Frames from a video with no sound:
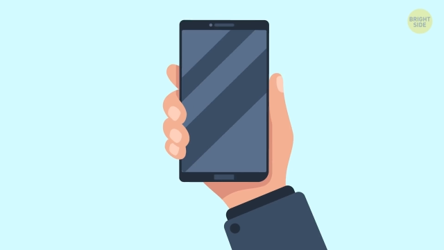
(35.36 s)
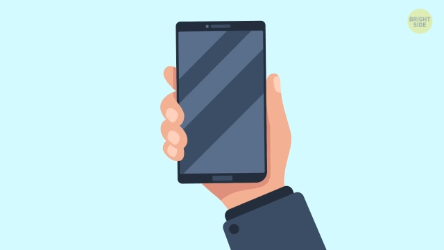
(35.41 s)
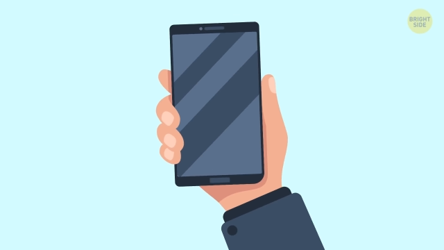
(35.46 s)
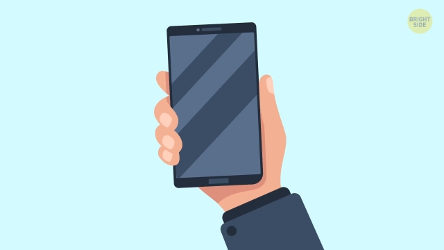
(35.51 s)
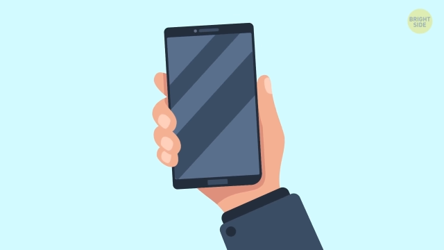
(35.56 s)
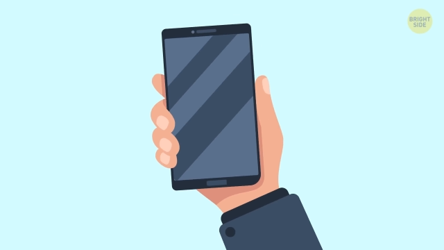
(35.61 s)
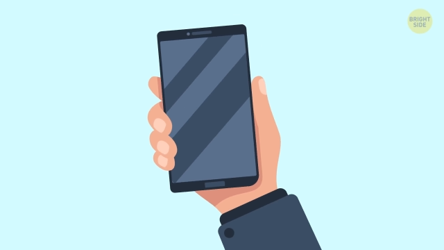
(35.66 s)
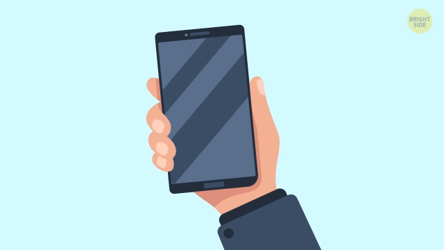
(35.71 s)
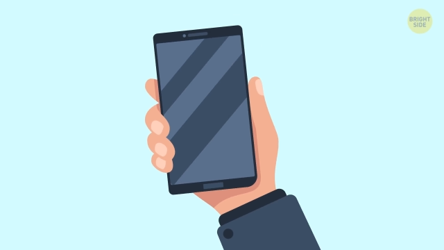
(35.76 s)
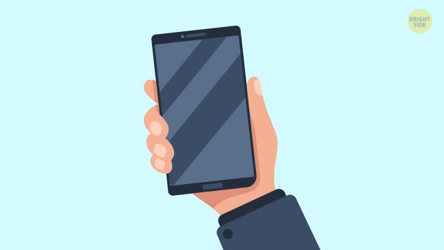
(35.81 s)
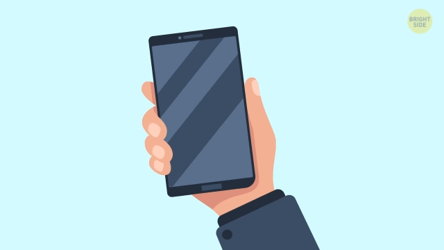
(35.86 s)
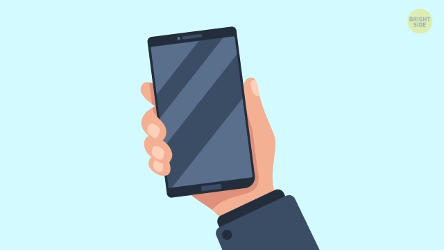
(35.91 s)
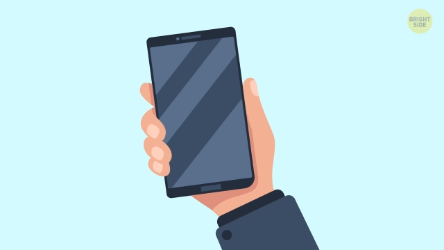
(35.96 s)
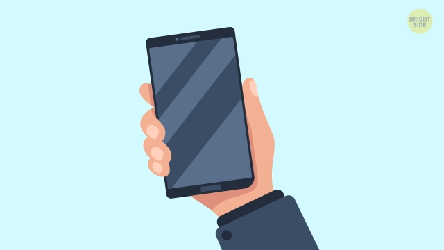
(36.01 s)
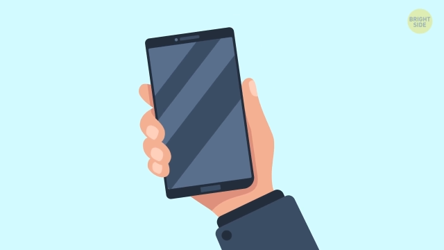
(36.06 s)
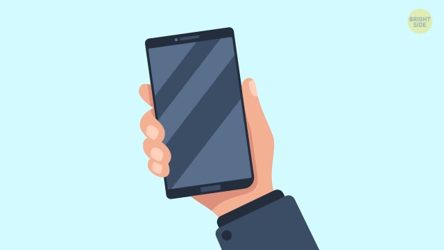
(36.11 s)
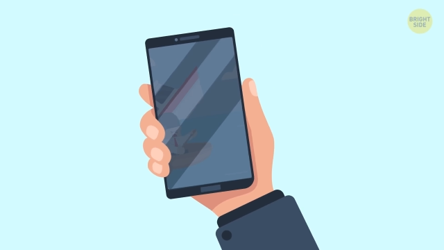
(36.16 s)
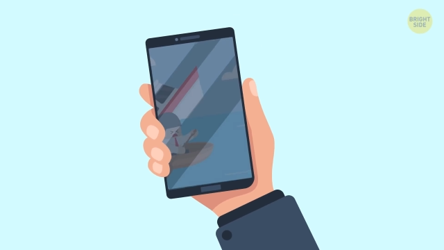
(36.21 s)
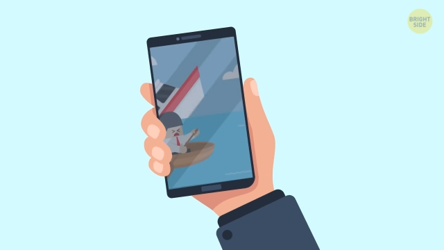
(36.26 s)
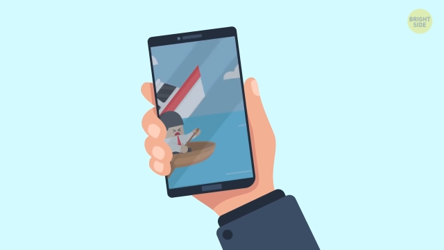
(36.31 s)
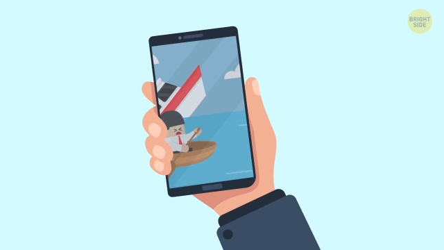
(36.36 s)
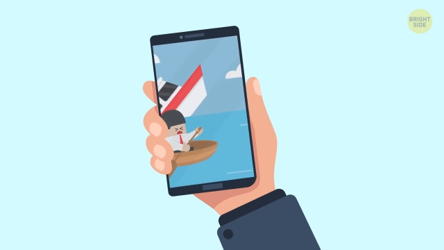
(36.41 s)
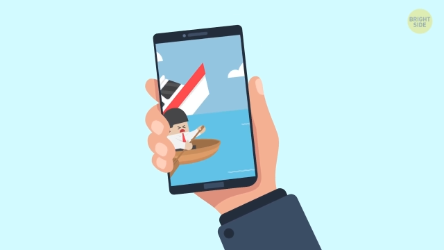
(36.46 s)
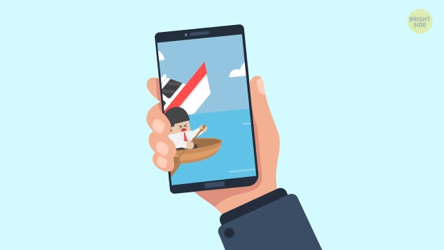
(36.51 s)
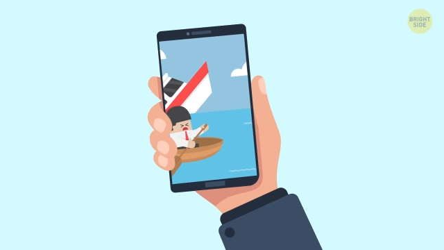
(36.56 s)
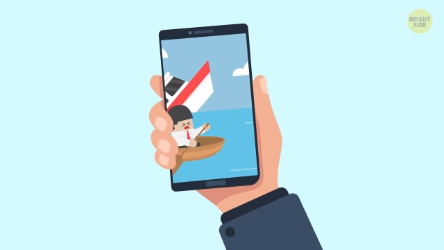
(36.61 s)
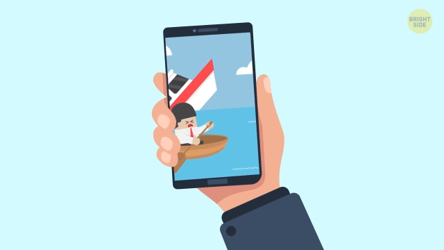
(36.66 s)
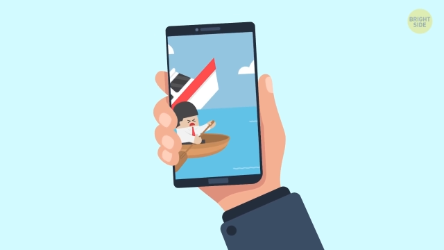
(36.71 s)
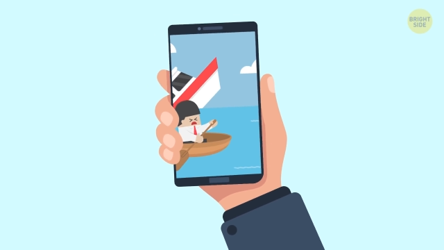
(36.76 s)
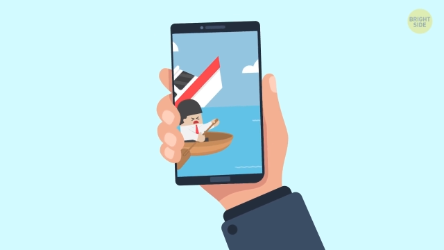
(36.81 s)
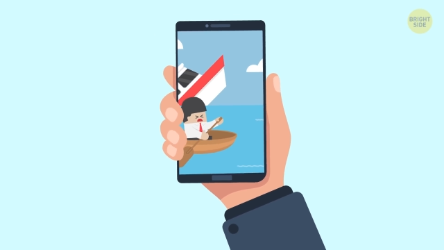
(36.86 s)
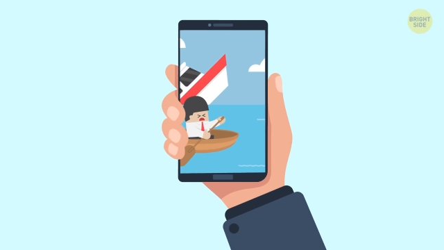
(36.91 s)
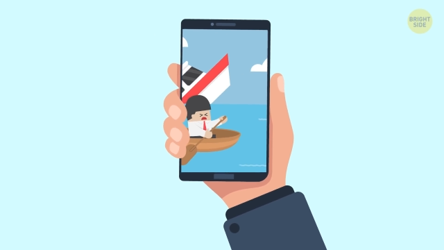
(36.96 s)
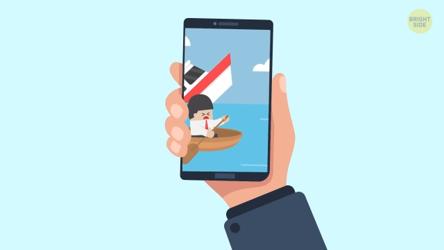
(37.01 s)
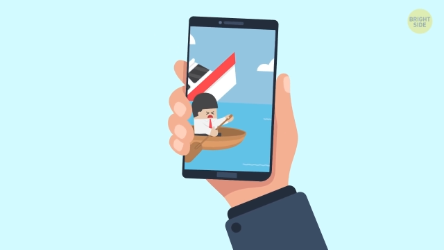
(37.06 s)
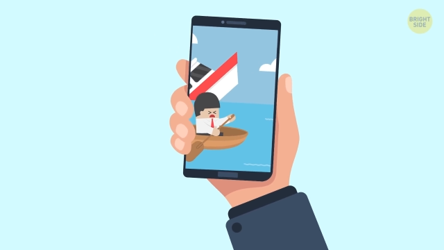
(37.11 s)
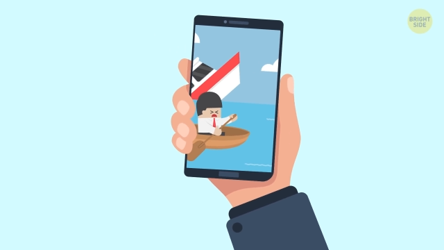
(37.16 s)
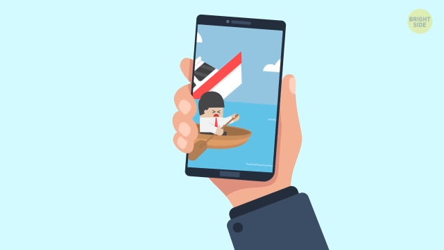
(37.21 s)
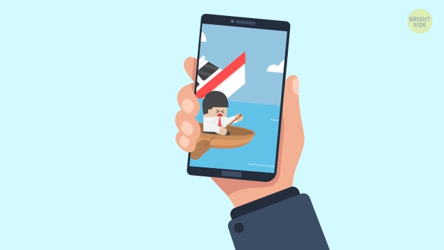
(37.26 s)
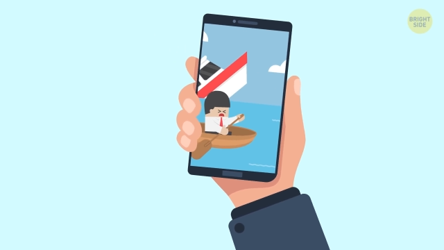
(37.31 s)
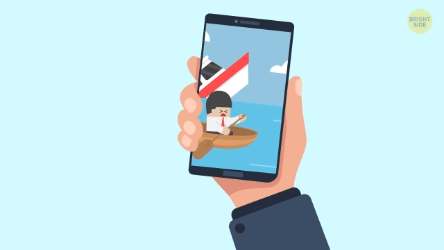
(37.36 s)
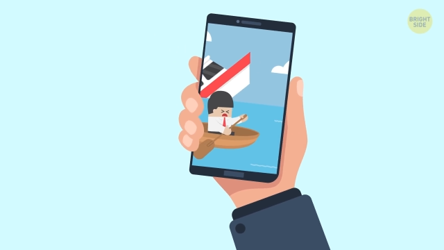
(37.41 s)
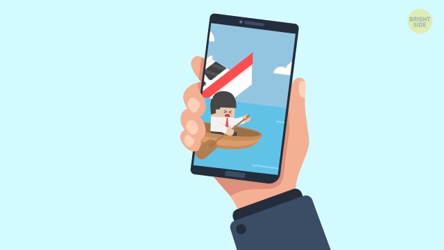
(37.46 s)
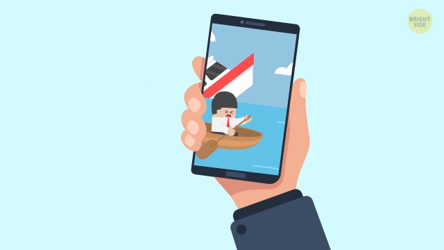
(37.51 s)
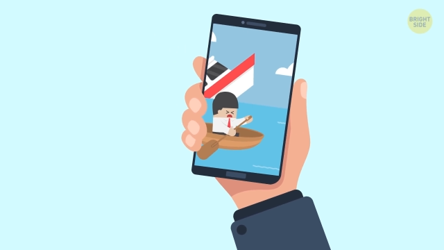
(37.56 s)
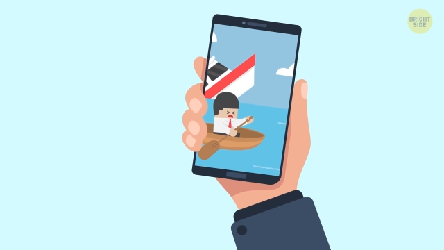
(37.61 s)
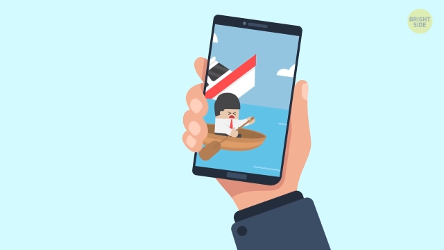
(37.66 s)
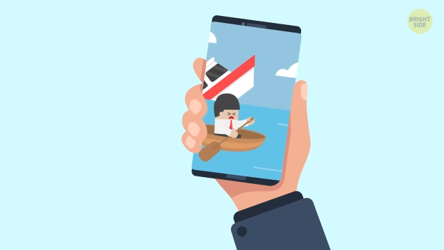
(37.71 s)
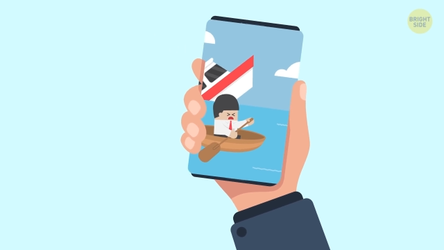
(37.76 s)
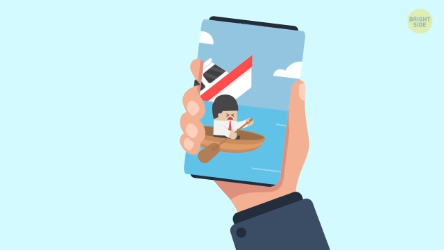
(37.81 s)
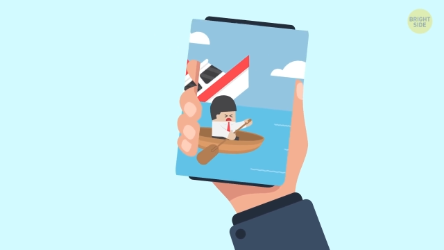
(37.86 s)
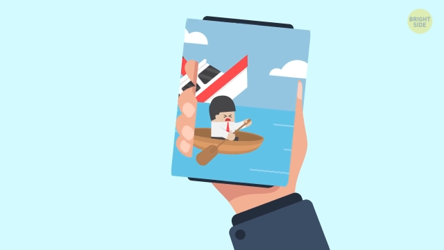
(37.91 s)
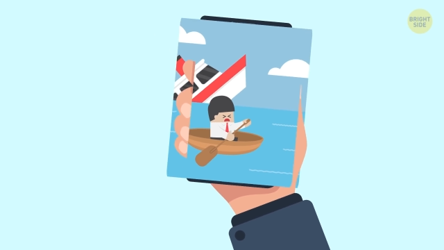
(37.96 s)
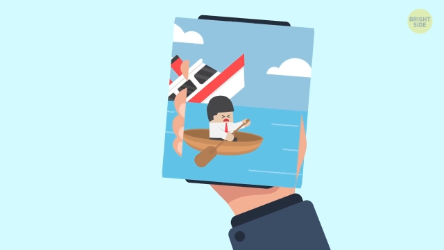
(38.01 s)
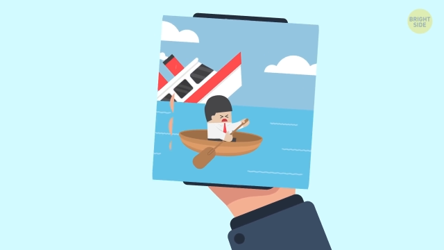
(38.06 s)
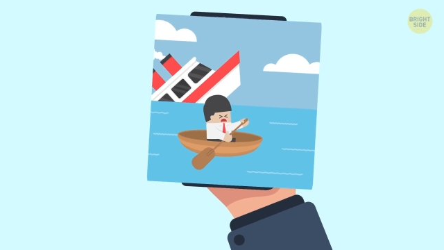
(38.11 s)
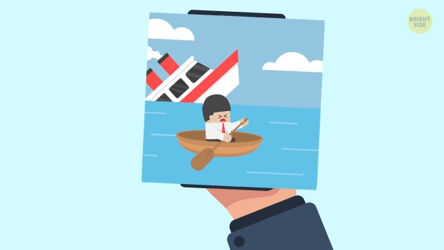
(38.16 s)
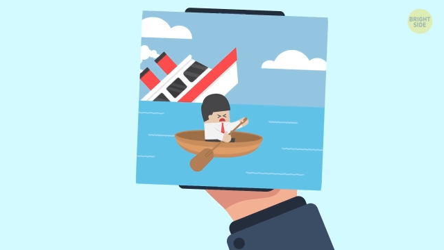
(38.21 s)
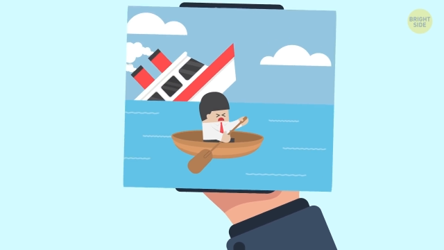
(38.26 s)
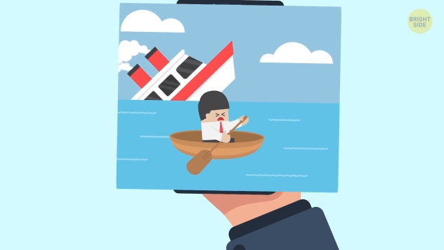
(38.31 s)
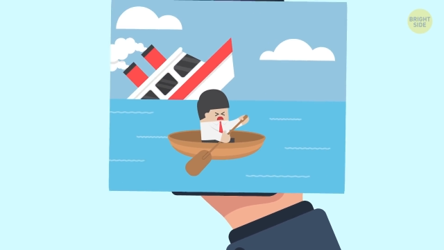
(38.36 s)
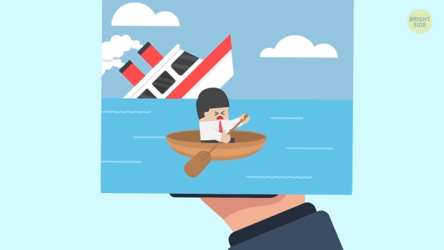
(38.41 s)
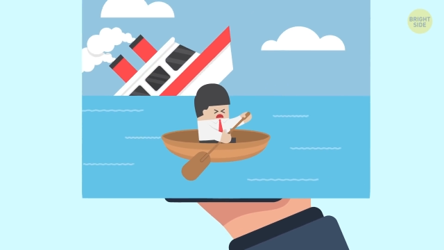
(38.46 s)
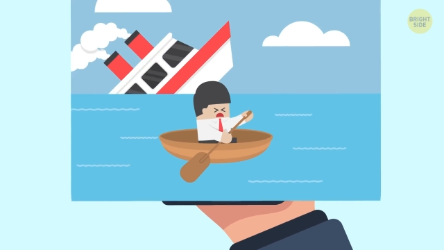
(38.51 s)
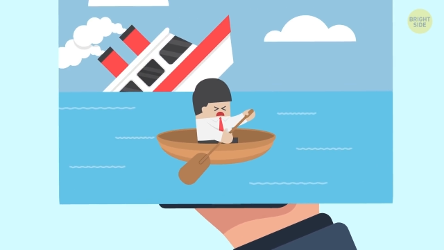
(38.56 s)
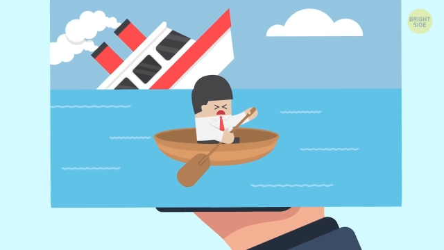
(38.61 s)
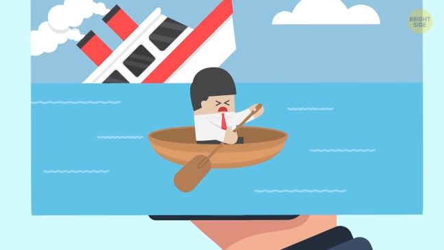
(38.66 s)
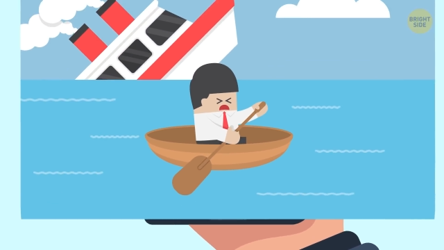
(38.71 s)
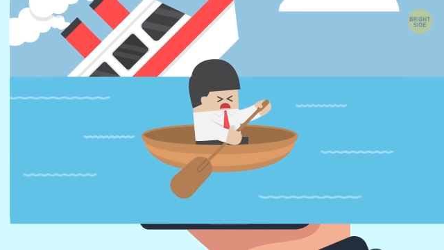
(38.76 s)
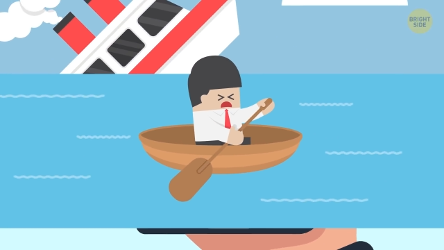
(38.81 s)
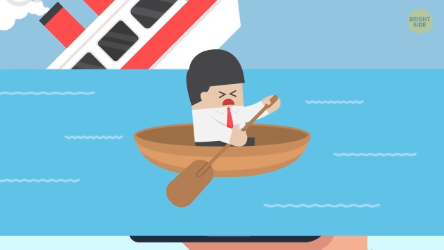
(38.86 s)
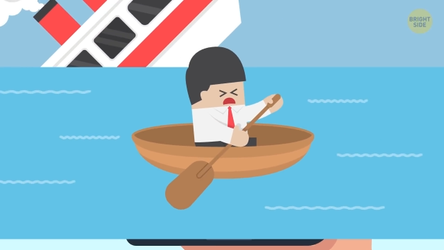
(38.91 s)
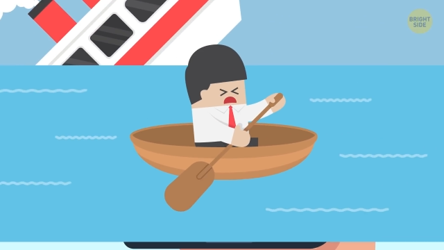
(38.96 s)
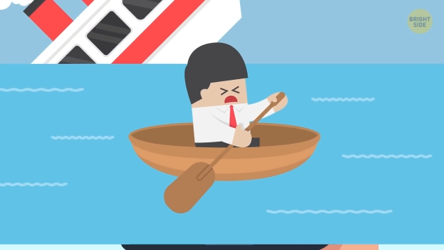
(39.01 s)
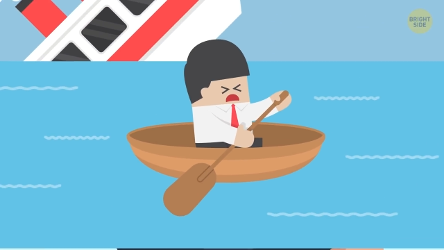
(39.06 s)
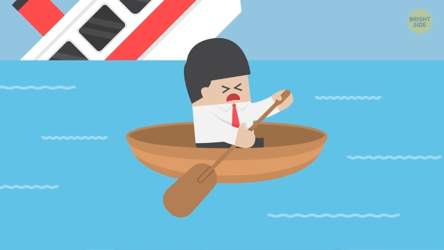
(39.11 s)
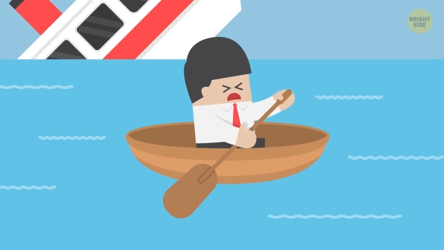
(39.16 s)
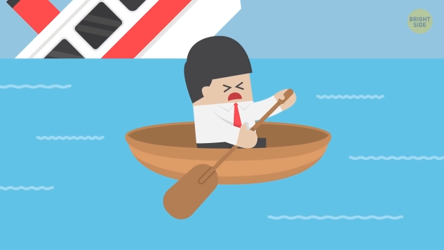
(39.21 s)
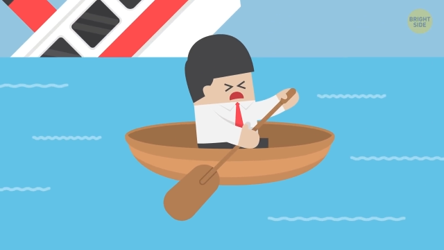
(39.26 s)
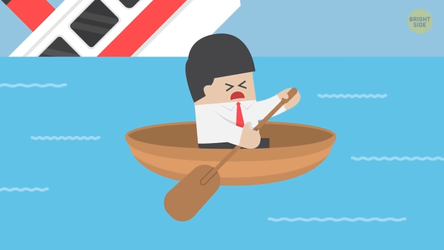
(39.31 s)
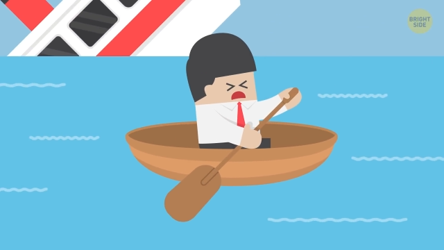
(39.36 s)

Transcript: [unreadable: no face in view]